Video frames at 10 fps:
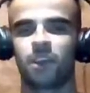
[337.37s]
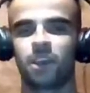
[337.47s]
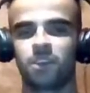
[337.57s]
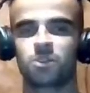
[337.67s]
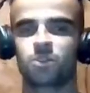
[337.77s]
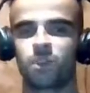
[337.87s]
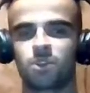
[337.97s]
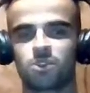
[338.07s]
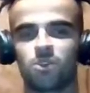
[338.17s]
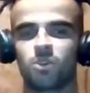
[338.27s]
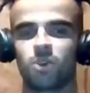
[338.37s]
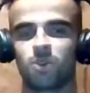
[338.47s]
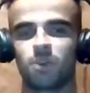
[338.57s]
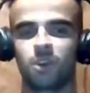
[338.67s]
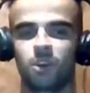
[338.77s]
forget this one, so
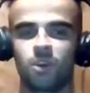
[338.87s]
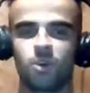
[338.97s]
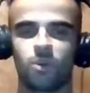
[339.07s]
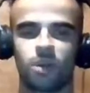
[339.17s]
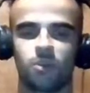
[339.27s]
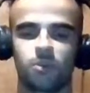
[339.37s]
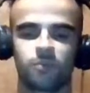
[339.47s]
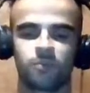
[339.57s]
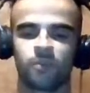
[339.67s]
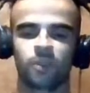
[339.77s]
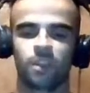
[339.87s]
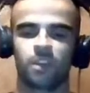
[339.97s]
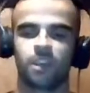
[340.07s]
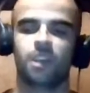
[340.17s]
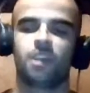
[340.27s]
I'm gonna go now
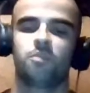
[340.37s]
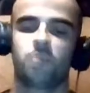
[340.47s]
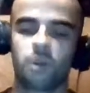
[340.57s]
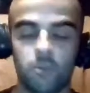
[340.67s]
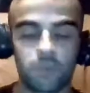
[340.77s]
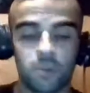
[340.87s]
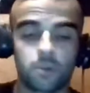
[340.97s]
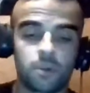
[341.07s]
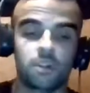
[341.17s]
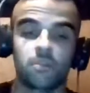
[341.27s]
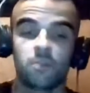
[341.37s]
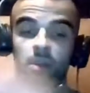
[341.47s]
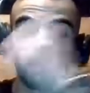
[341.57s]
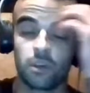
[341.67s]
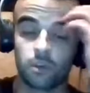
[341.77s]
and put it on paper, and
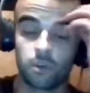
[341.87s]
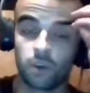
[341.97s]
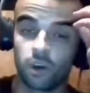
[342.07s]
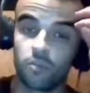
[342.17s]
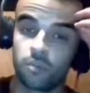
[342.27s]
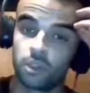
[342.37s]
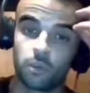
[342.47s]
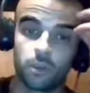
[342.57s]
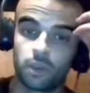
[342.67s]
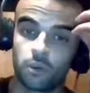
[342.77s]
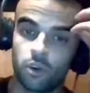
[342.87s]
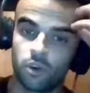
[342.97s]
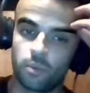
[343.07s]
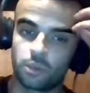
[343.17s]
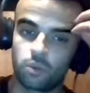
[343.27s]
maybe hopefully when we
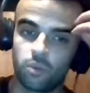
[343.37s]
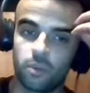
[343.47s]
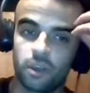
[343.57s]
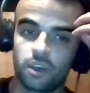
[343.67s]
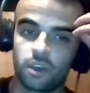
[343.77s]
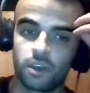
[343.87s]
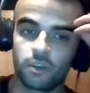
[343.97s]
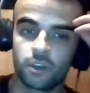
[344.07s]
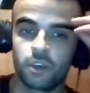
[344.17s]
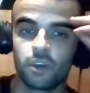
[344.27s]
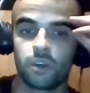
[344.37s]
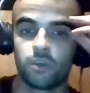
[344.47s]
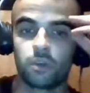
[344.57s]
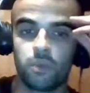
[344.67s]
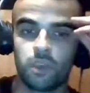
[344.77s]
go back to Albania,
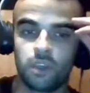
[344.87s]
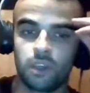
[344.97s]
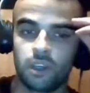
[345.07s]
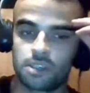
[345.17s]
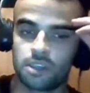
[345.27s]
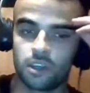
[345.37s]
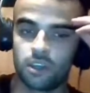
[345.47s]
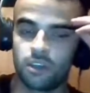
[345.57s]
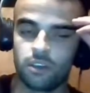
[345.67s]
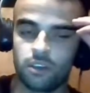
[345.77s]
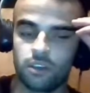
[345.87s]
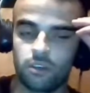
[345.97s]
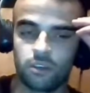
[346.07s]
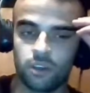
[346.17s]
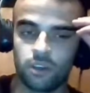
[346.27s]
would be, let's say,
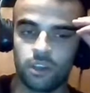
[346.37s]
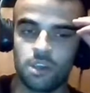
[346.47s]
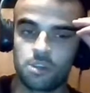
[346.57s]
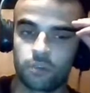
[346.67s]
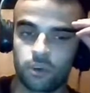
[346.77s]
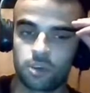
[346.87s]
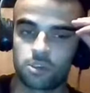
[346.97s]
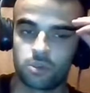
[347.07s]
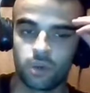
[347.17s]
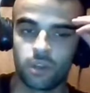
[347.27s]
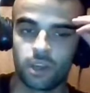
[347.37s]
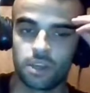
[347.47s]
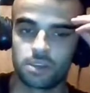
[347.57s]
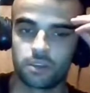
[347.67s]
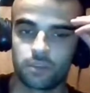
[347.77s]
easy for us to
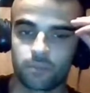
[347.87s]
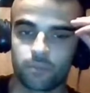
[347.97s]
realize it.